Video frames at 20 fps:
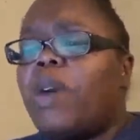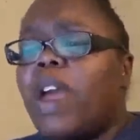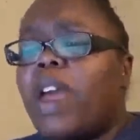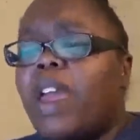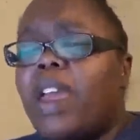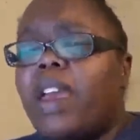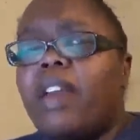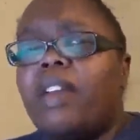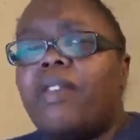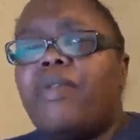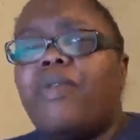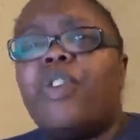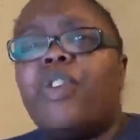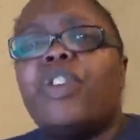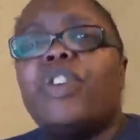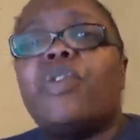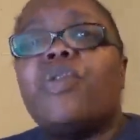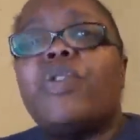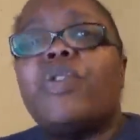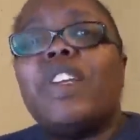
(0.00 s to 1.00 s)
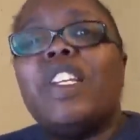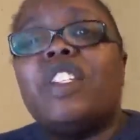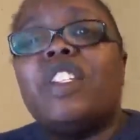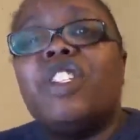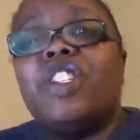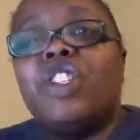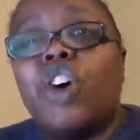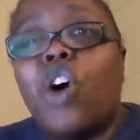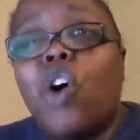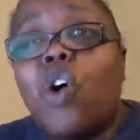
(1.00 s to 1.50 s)
paying for the
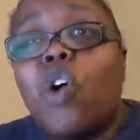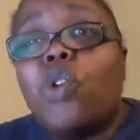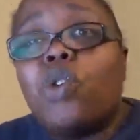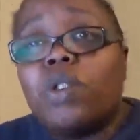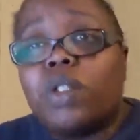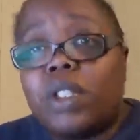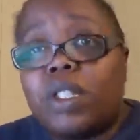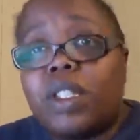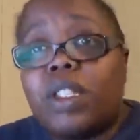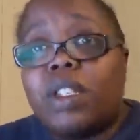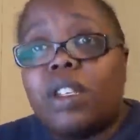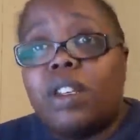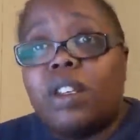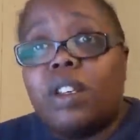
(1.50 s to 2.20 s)
results